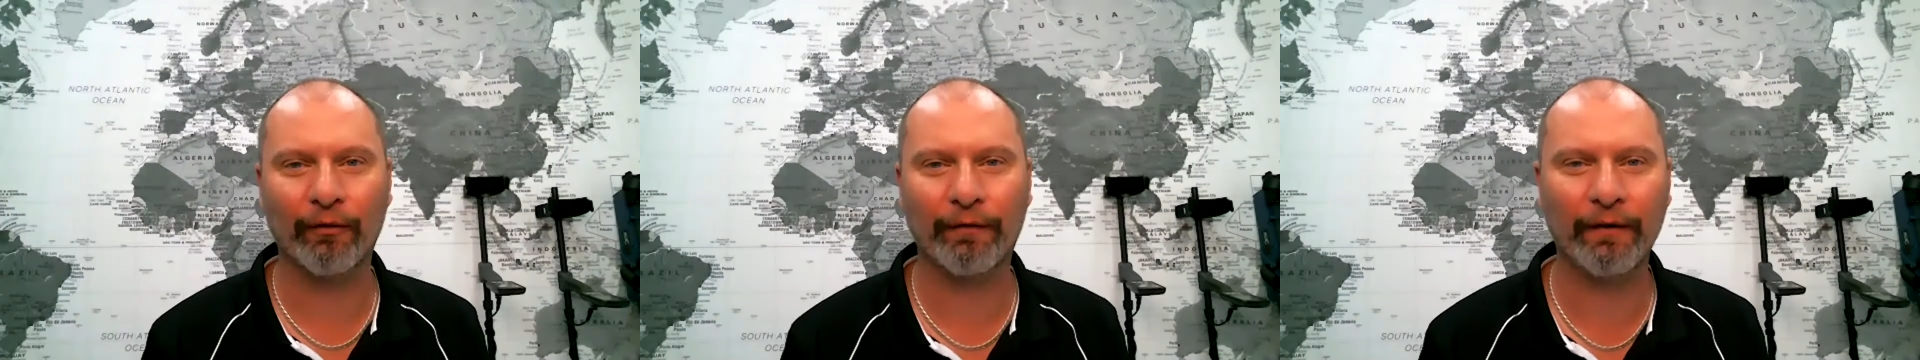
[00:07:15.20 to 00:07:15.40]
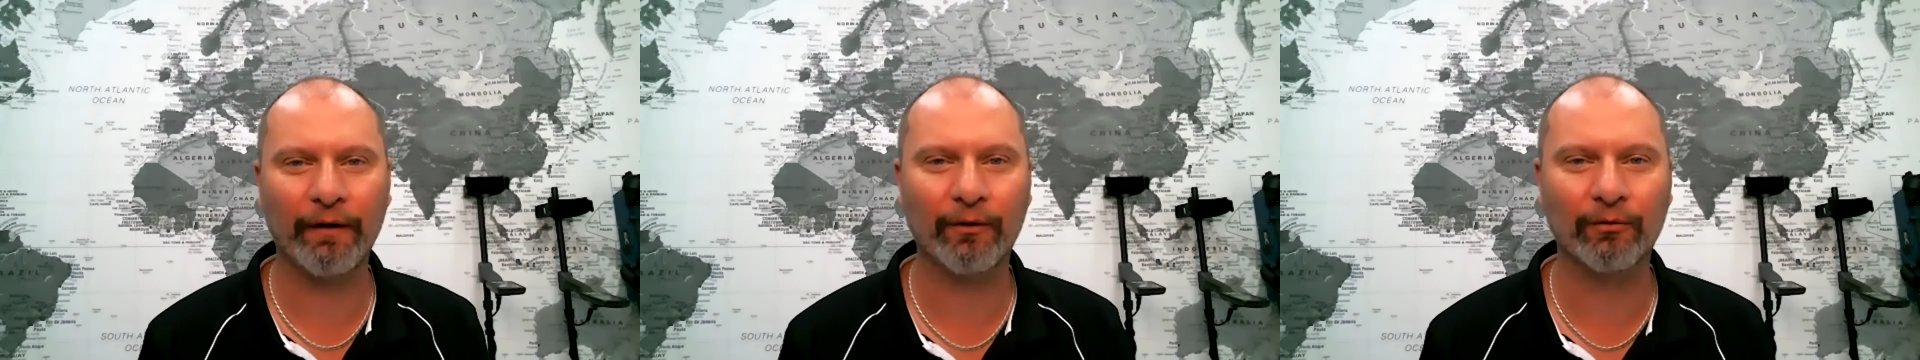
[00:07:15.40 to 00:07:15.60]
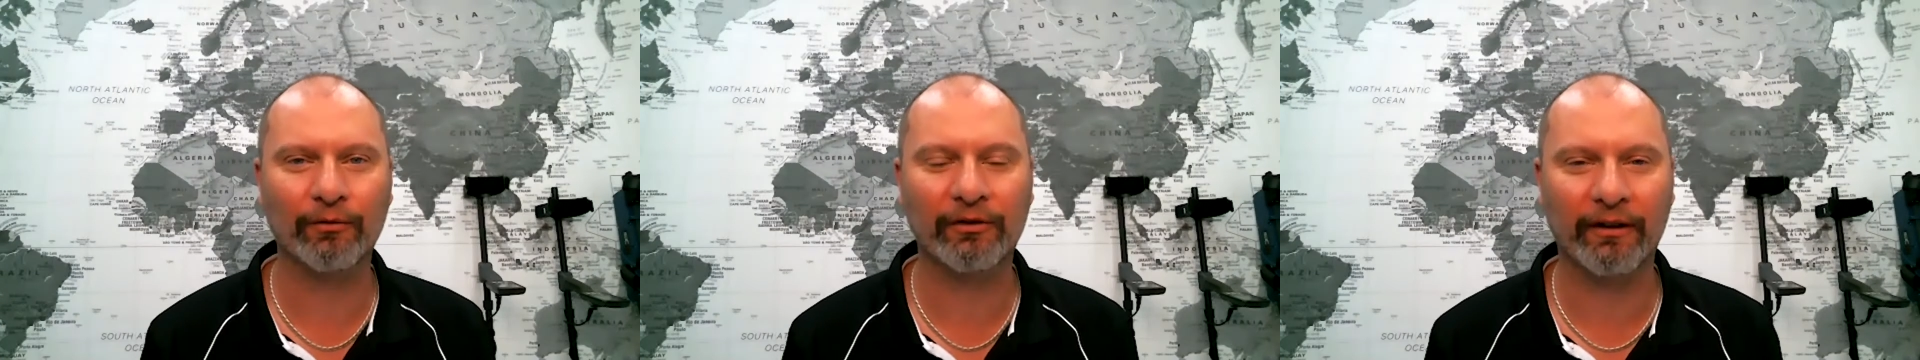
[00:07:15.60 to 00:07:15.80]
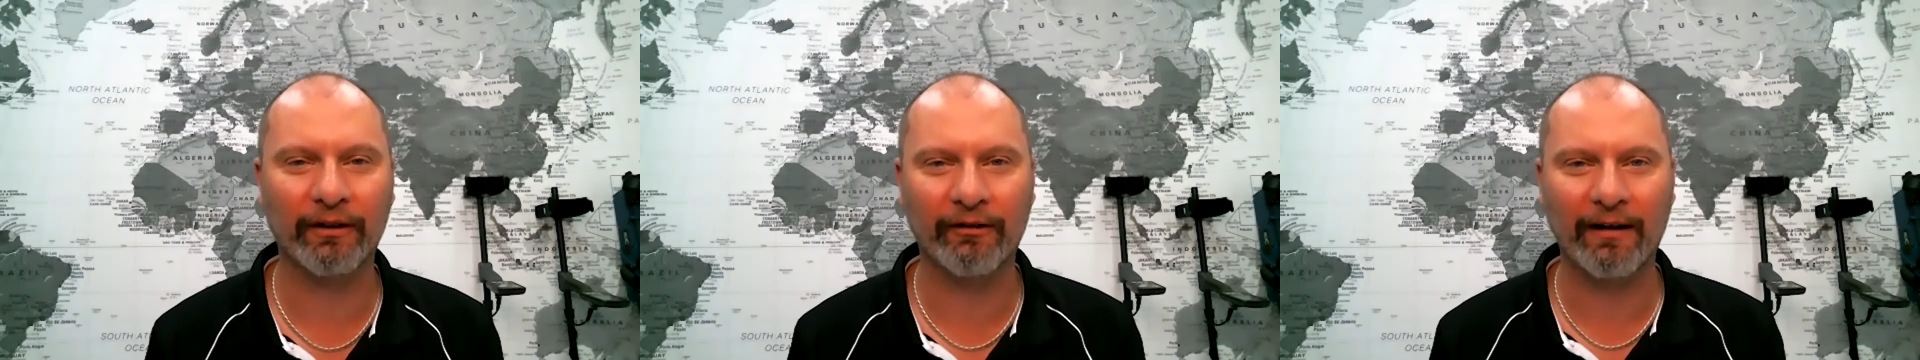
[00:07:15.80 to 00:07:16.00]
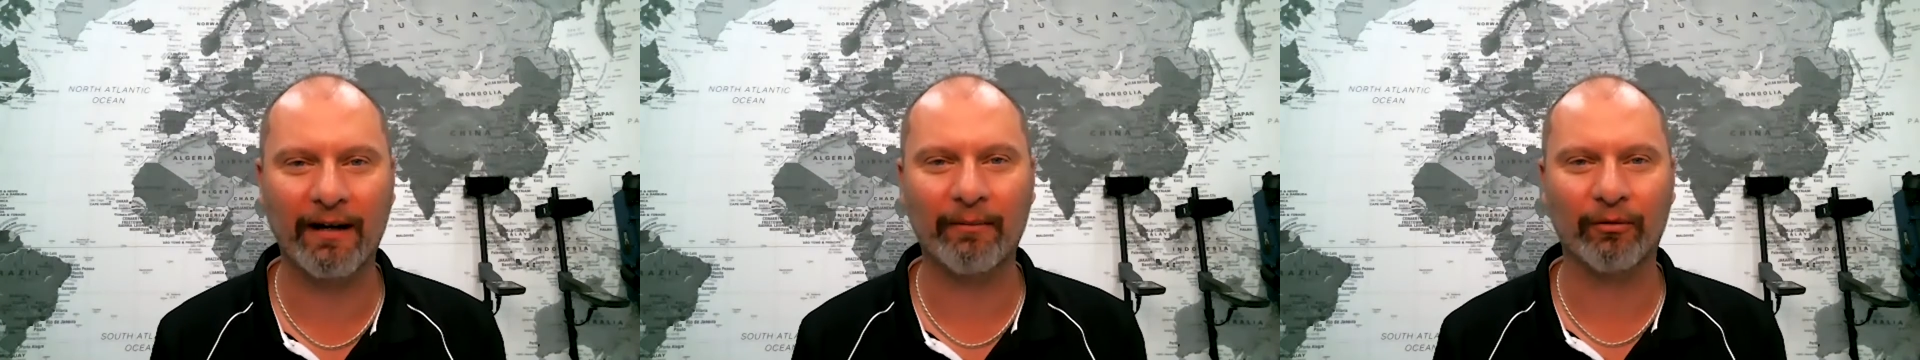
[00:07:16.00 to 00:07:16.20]
field. So
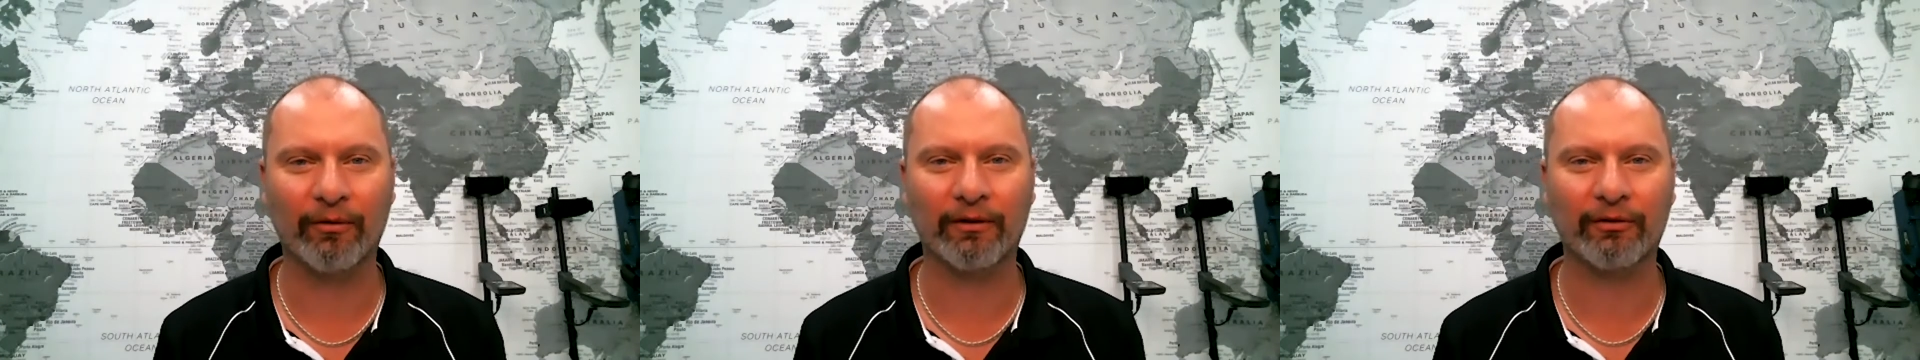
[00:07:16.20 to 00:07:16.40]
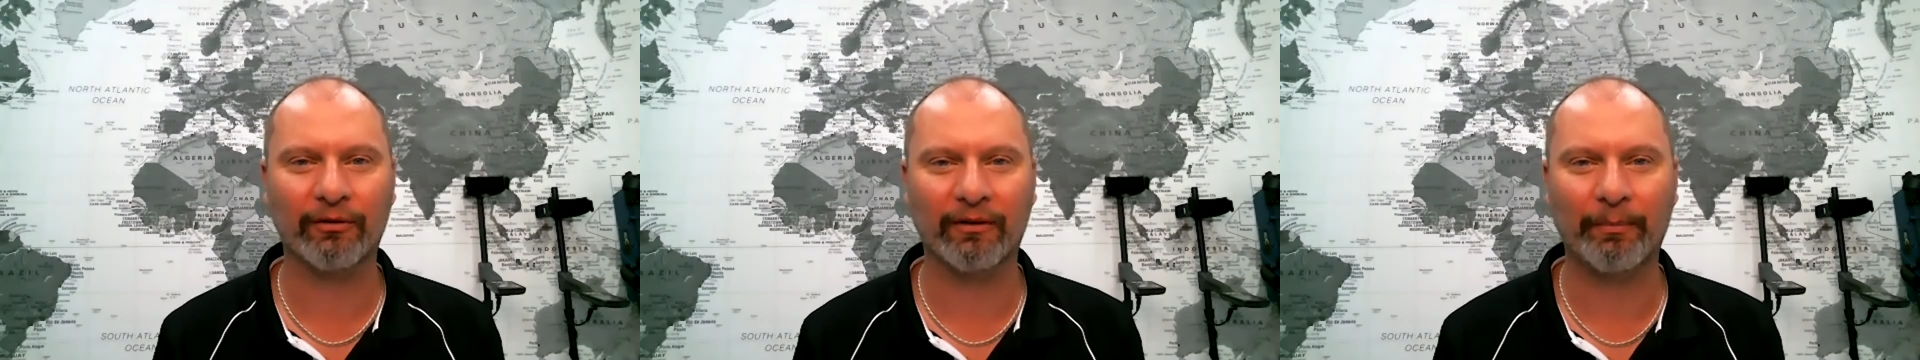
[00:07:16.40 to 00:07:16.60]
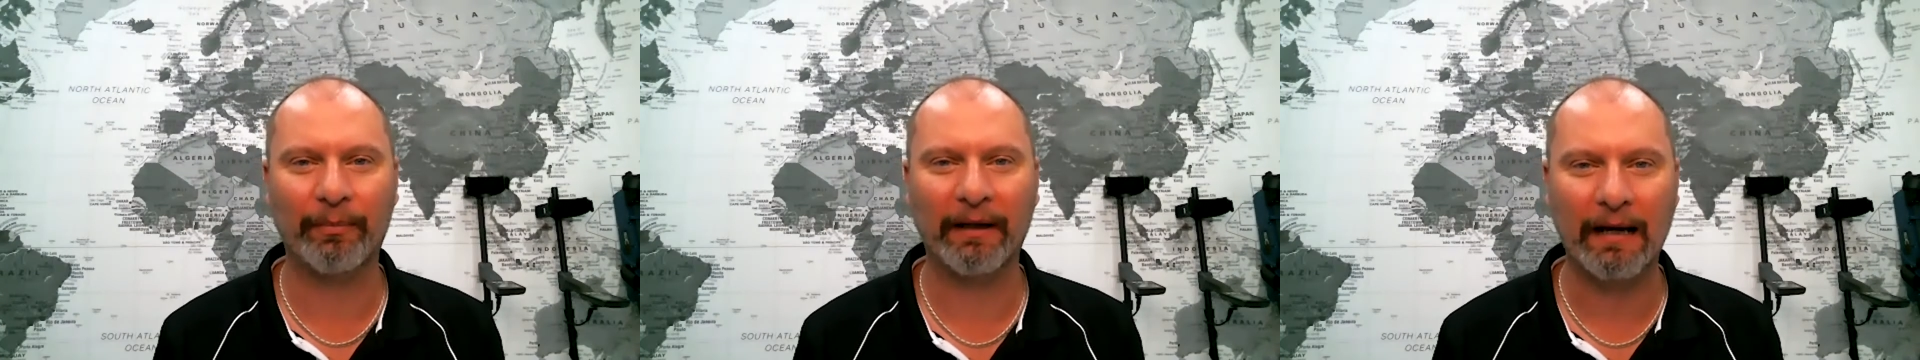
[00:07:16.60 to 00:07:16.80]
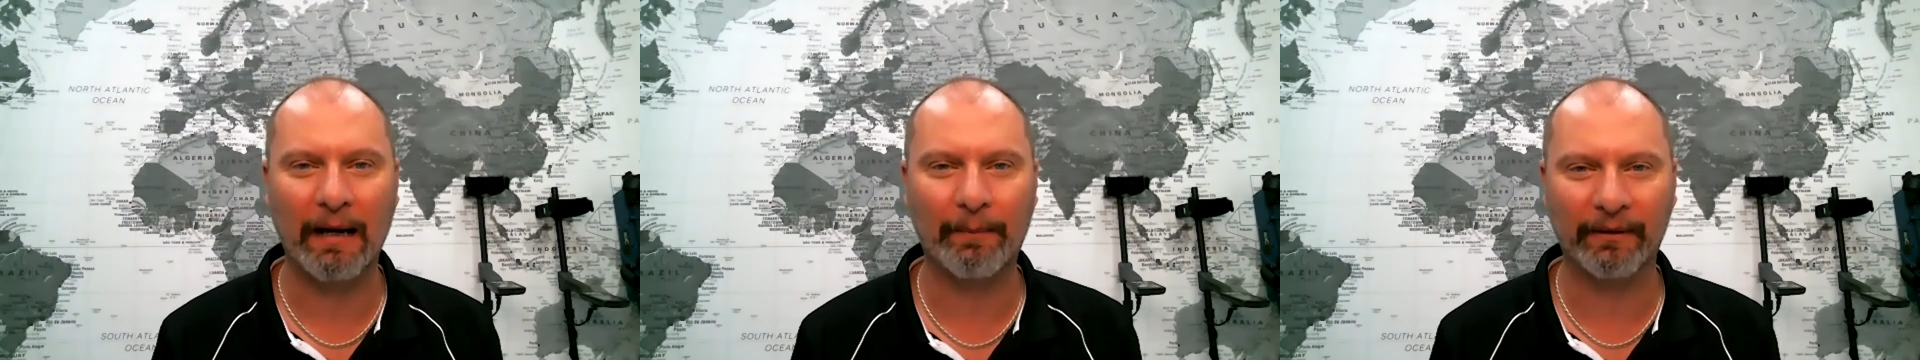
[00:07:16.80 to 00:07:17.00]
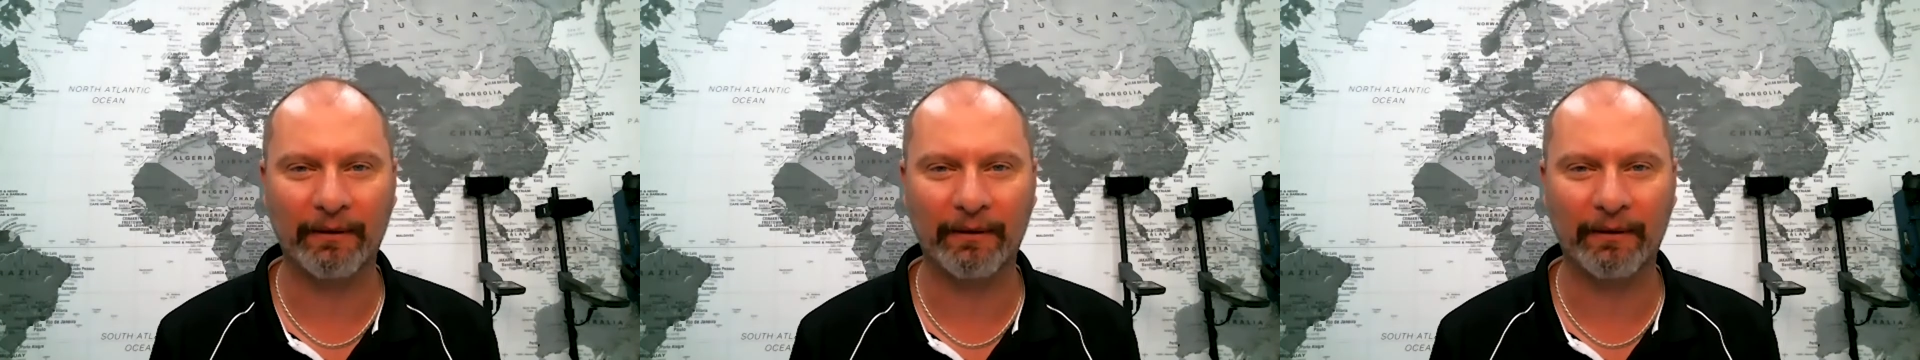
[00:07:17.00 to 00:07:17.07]
you're able to sort of pick up